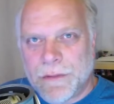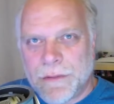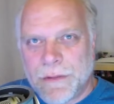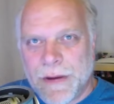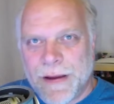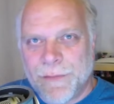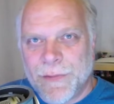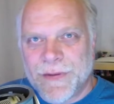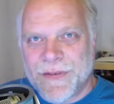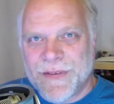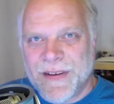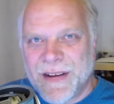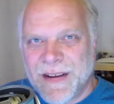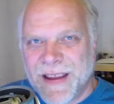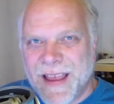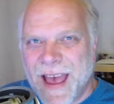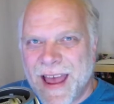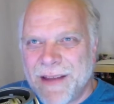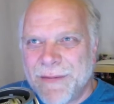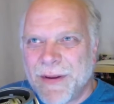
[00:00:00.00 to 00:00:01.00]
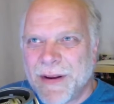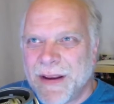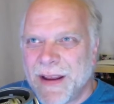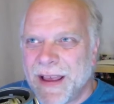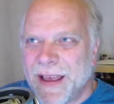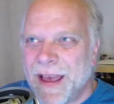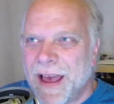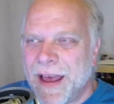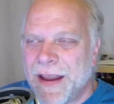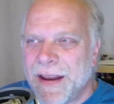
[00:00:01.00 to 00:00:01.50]
It was kind of
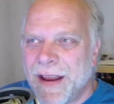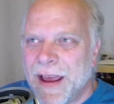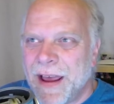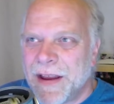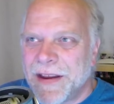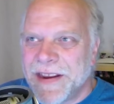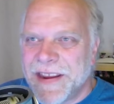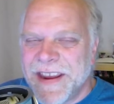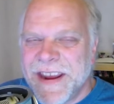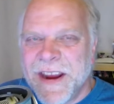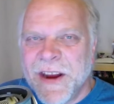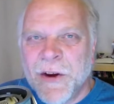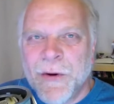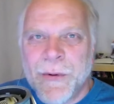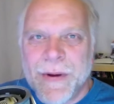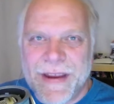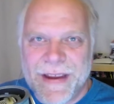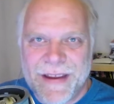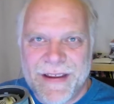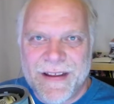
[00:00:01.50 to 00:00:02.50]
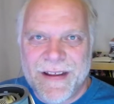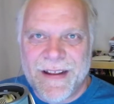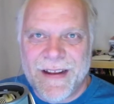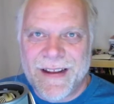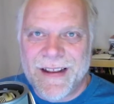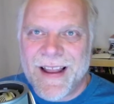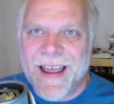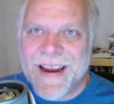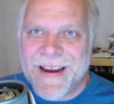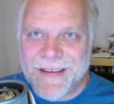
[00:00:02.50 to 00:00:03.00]
an eerie
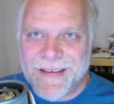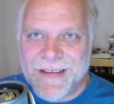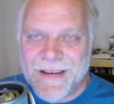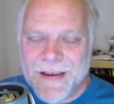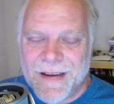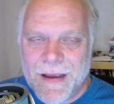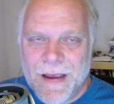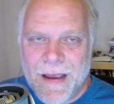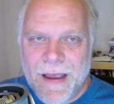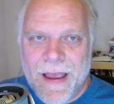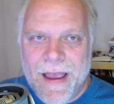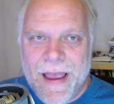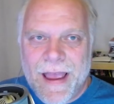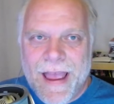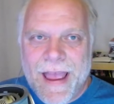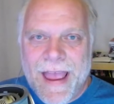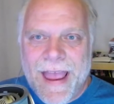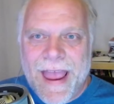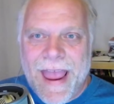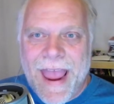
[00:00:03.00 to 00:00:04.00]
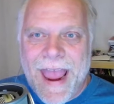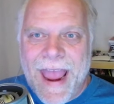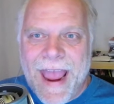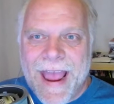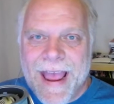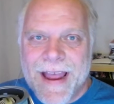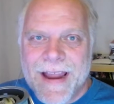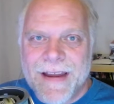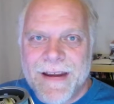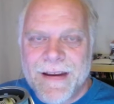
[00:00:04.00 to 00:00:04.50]
light.
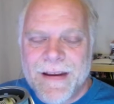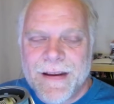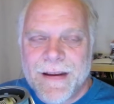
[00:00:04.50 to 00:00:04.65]
And